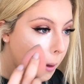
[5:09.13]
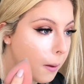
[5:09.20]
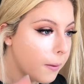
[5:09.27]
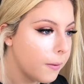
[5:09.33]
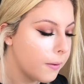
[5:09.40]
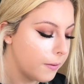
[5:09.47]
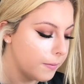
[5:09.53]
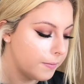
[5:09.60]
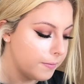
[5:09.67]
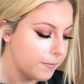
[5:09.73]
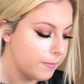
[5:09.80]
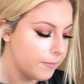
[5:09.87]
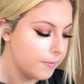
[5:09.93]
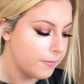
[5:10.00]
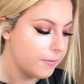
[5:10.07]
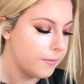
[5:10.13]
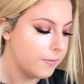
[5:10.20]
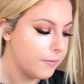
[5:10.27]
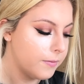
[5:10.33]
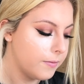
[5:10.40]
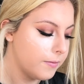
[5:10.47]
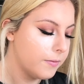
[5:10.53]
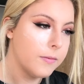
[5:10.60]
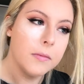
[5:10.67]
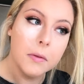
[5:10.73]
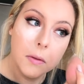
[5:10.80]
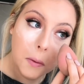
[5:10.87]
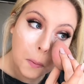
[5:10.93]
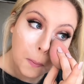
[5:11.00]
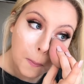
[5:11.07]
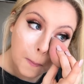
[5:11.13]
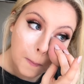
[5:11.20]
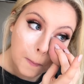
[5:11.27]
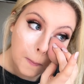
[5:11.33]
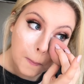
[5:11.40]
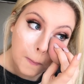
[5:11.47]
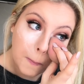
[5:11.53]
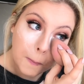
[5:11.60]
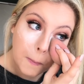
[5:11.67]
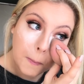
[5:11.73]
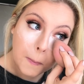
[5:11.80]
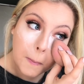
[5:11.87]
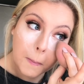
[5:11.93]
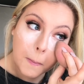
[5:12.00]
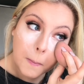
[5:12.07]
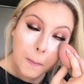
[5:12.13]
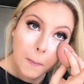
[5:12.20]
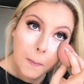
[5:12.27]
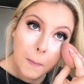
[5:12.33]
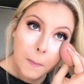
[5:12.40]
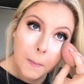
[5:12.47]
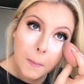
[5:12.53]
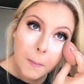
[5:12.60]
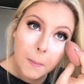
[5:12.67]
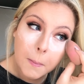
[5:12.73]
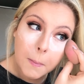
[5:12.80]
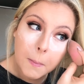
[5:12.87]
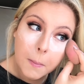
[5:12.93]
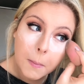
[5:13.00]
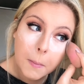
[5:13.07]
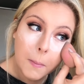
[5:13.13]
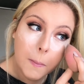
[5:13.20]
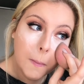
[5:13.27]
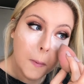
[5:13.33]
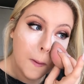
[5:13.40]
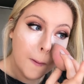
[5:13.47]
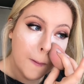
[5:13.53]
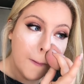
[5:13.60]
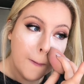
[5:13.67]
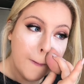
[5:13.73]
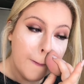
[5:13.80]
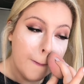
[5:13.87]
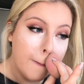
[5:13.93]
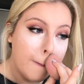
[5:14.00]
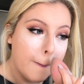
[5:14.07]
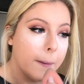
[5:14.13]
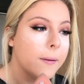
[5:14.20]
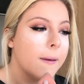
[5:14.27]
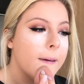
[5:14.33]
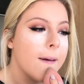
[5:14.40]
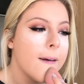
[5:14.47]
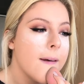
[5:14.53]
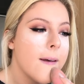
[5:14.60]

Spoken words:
with it like I am, and it is so cheap, it's so good. This is the